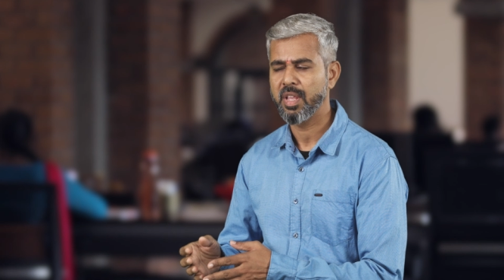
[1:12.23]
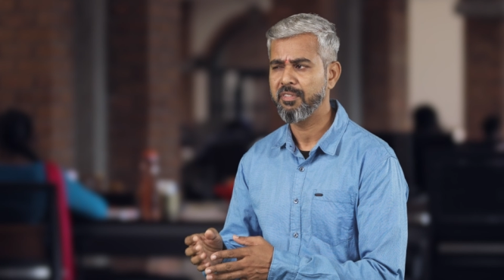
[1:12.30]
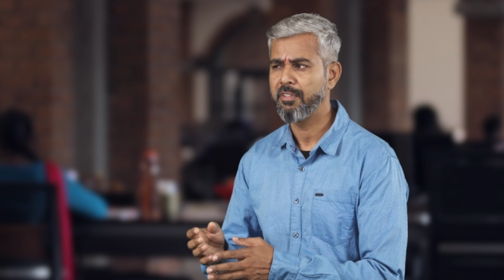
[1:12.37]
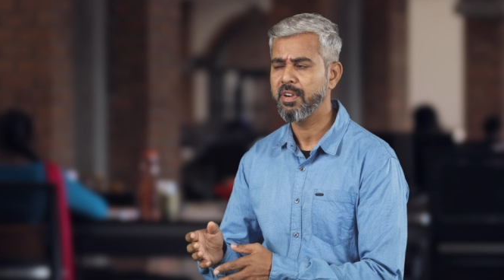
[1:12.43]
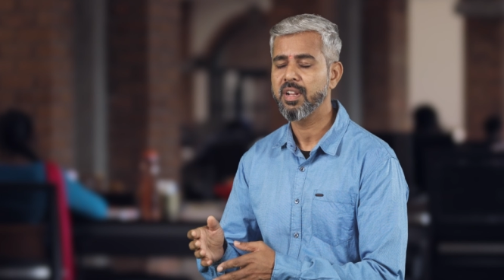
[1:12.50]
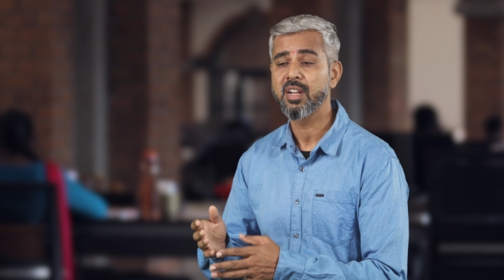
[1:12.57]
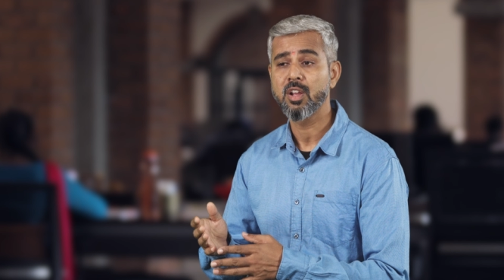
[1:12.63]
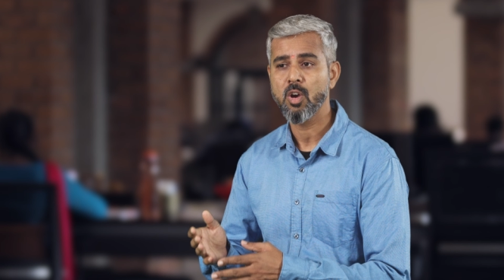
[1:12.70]

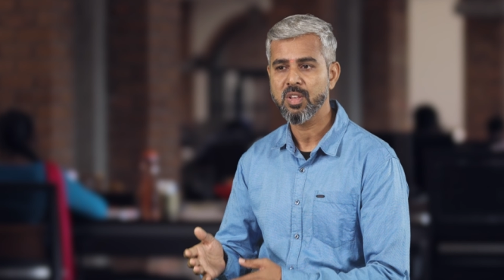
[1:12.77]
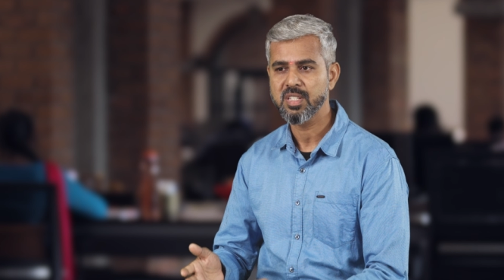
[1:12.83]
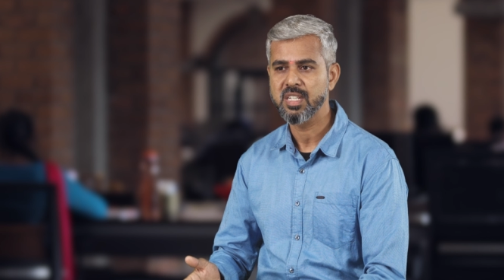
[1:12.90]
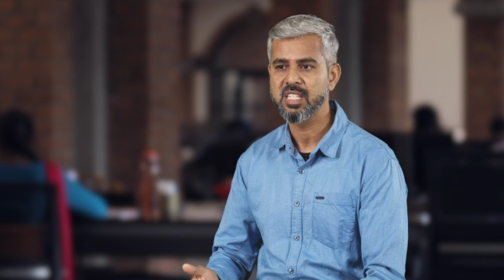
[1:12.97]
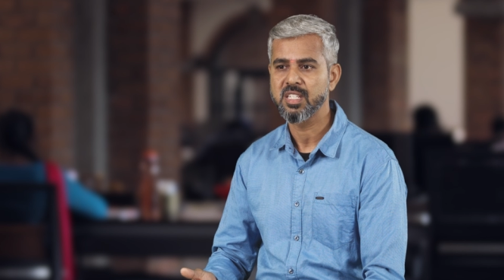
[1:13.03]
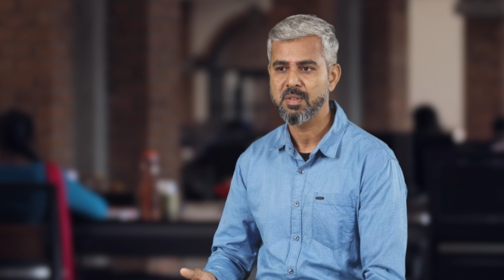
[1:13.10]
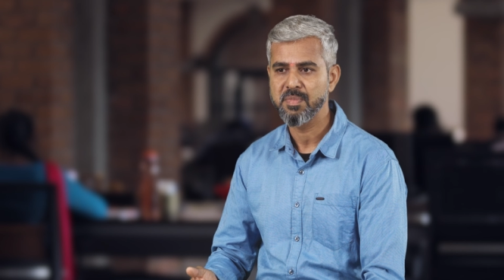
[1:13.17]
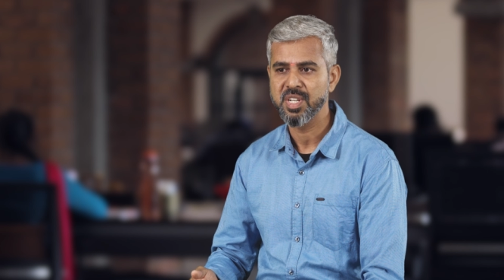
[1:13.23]
effort and
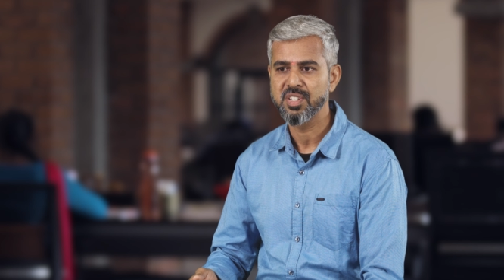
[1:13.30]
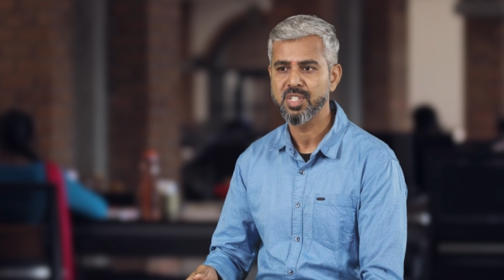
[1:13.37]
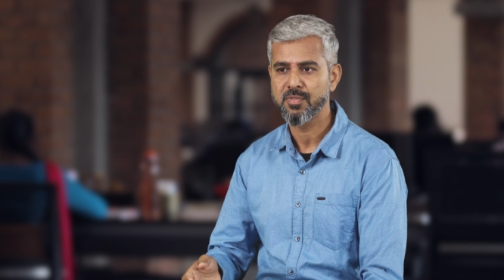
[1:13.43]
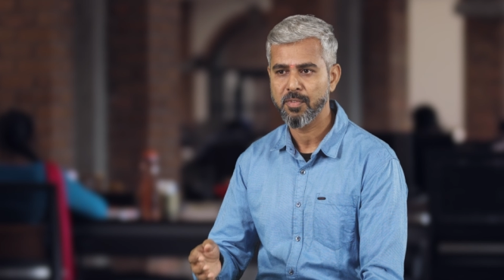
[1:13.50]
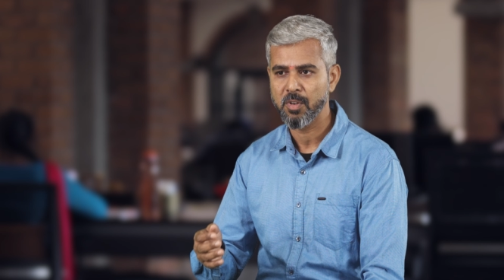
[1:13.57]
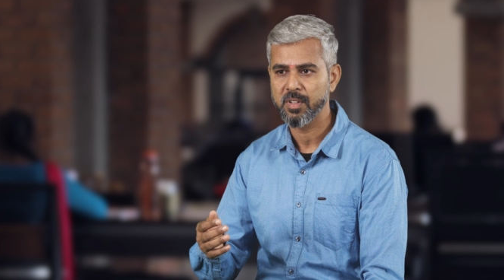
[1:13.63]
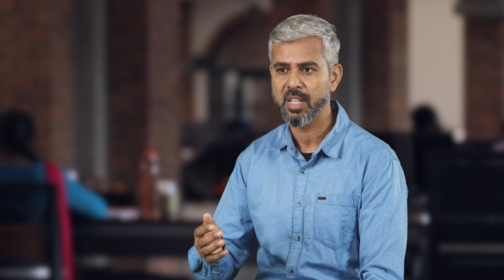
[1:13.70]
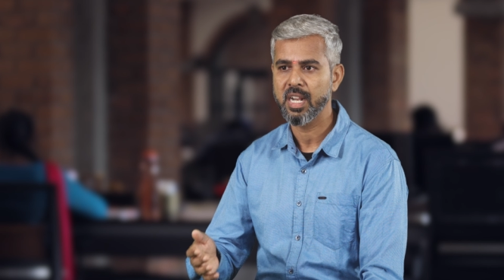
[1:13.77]
cost estimations
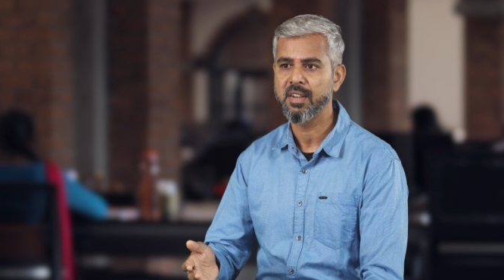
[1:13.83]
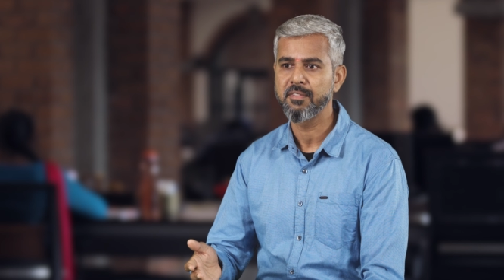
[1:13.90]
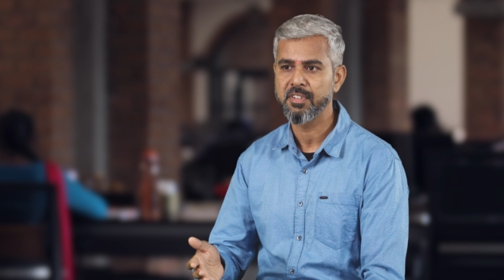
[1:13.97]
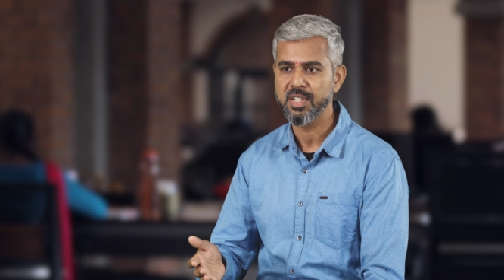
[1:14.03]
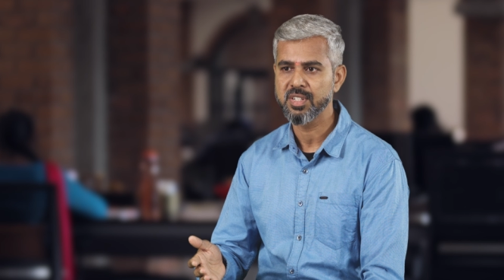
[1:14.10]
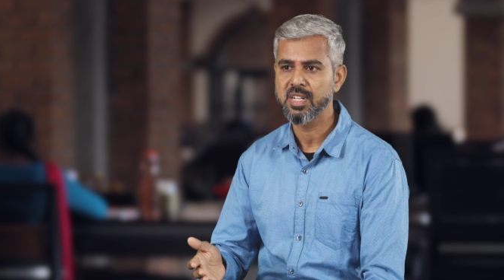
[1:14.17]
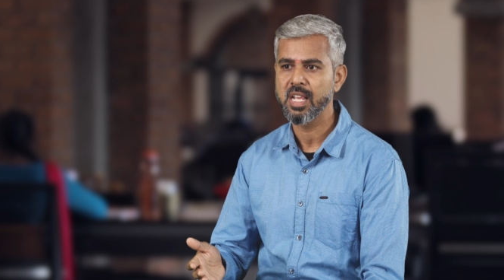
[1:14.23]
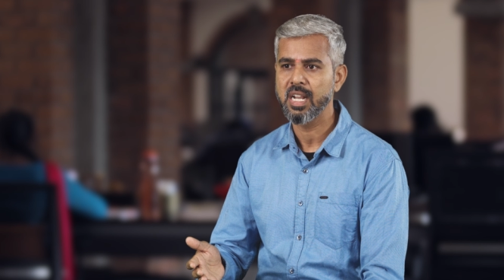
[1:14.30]
for that
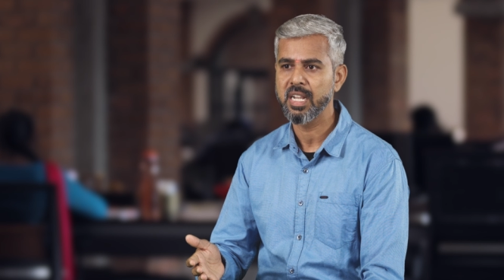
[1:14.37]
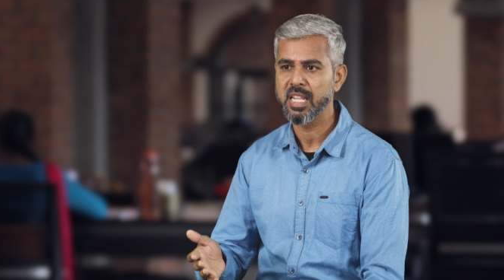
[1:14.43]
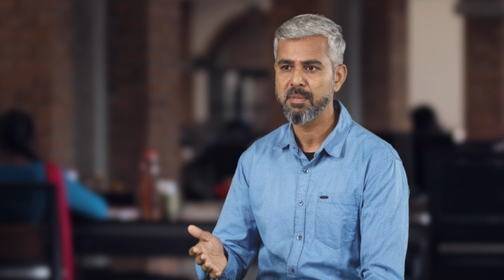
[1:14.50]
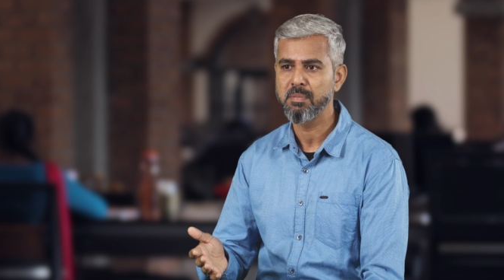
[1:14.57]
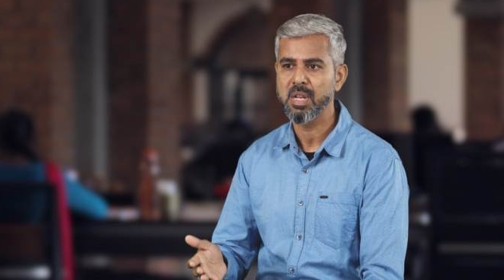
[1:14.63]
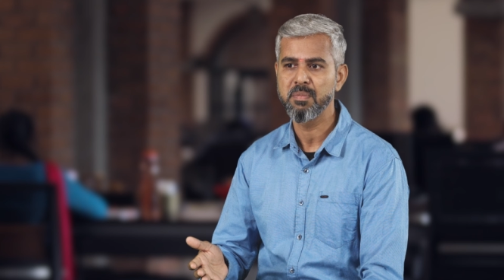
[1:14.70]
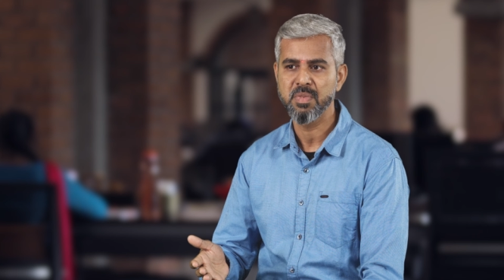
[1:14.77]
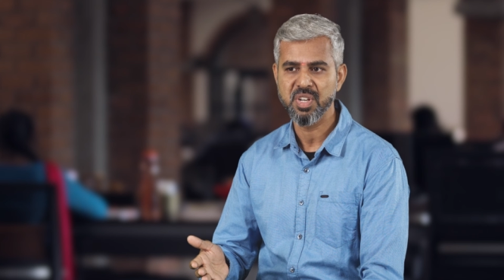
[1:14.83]
functionality
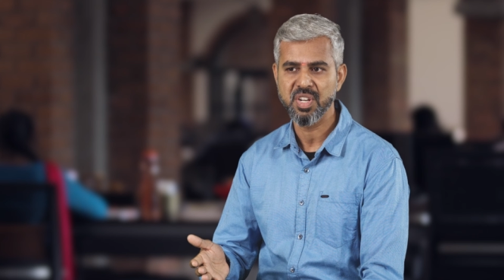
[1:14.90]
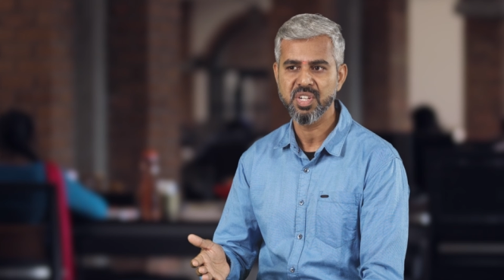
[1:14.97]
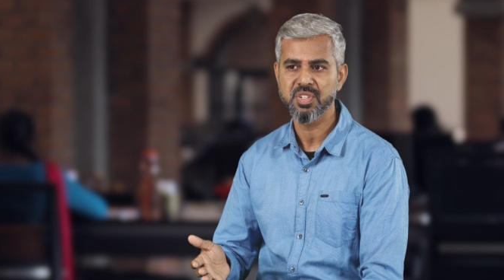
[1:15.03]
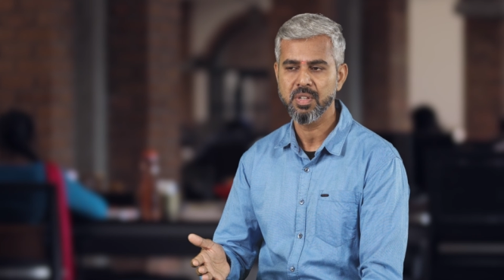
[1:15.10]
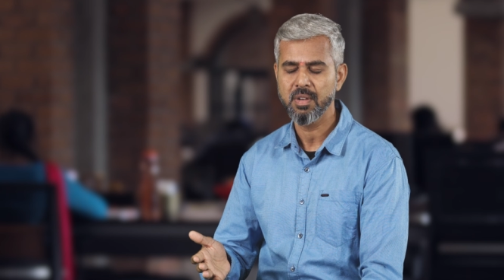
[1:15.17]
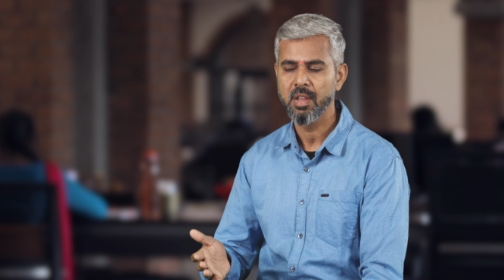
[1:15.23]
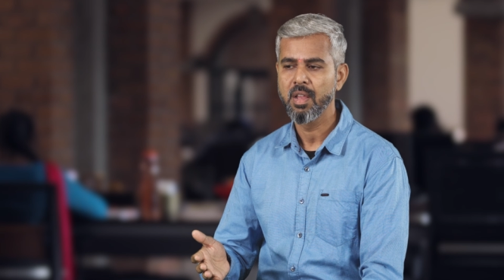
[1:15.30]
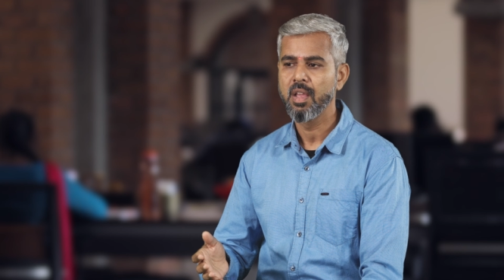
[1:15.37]

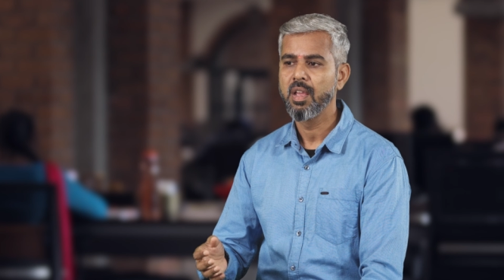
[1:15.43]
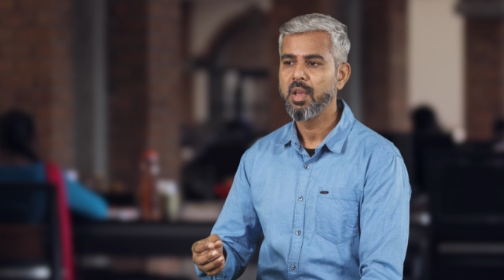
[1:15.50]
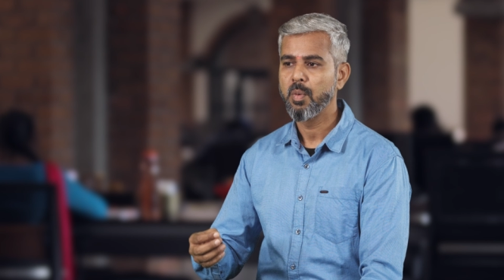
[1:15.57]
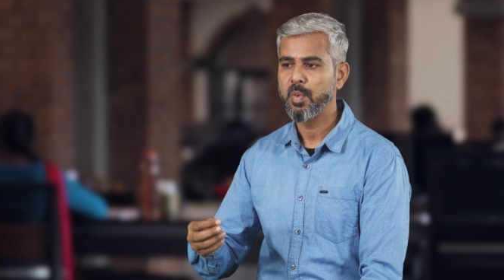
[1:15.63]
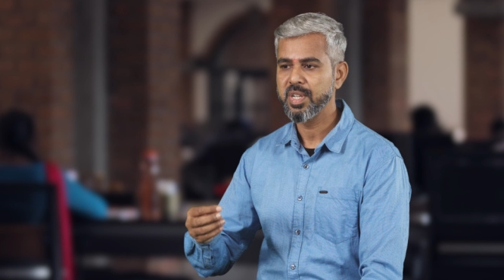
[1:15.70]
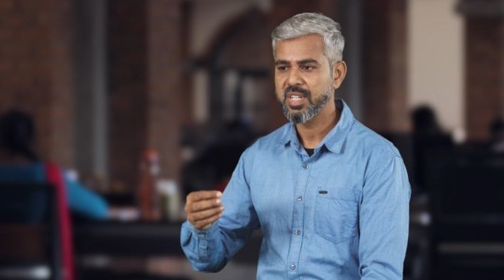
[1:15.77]
implementation. We